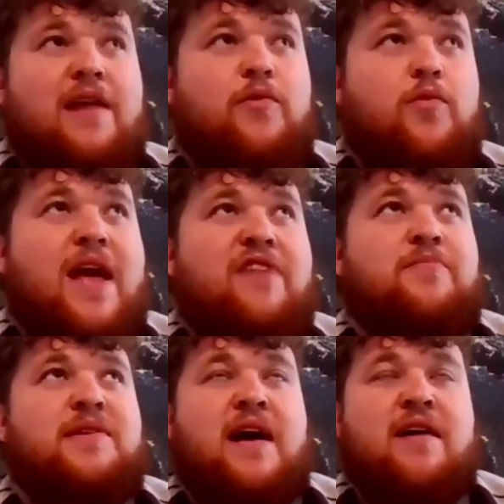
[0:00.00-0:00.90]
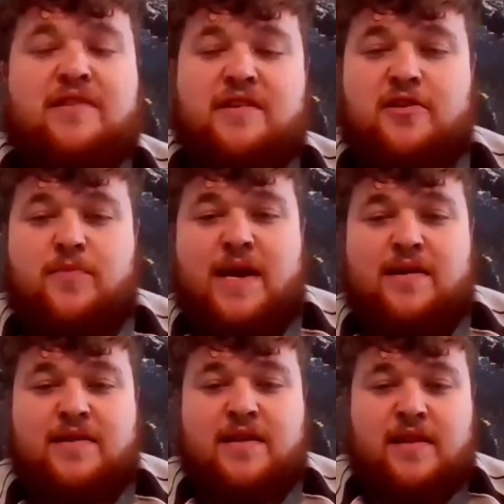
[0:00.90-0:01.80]
kind of away from Saracens, someone
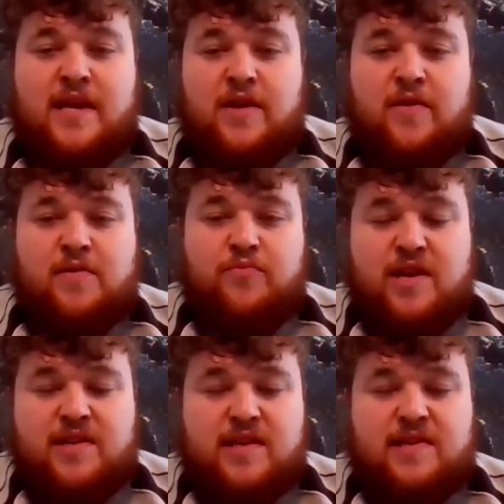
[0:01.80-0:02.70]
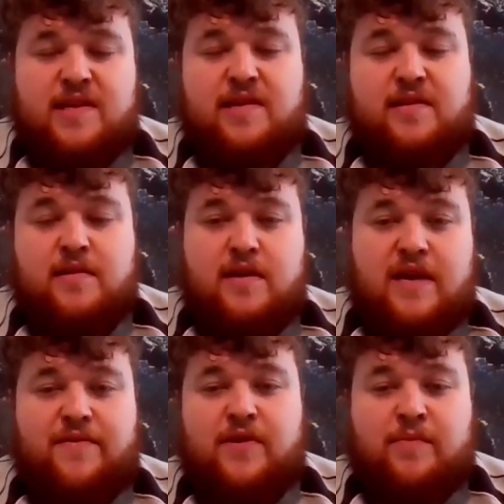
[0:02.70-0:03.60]
else in the league who's impressed you this season?
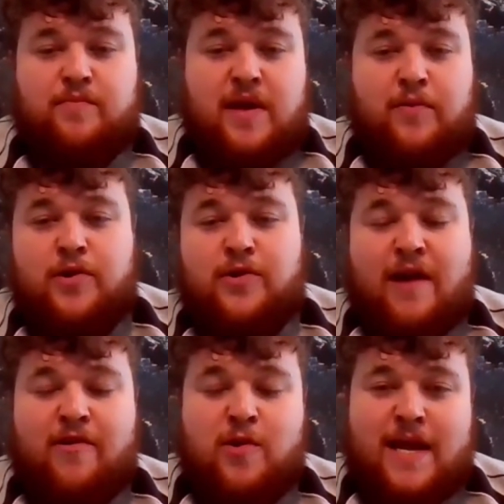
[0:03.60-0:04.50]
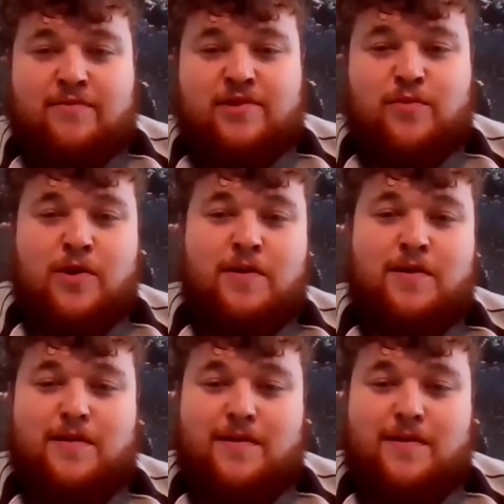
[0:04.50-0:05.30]
If you could pick one or narrow it down to one.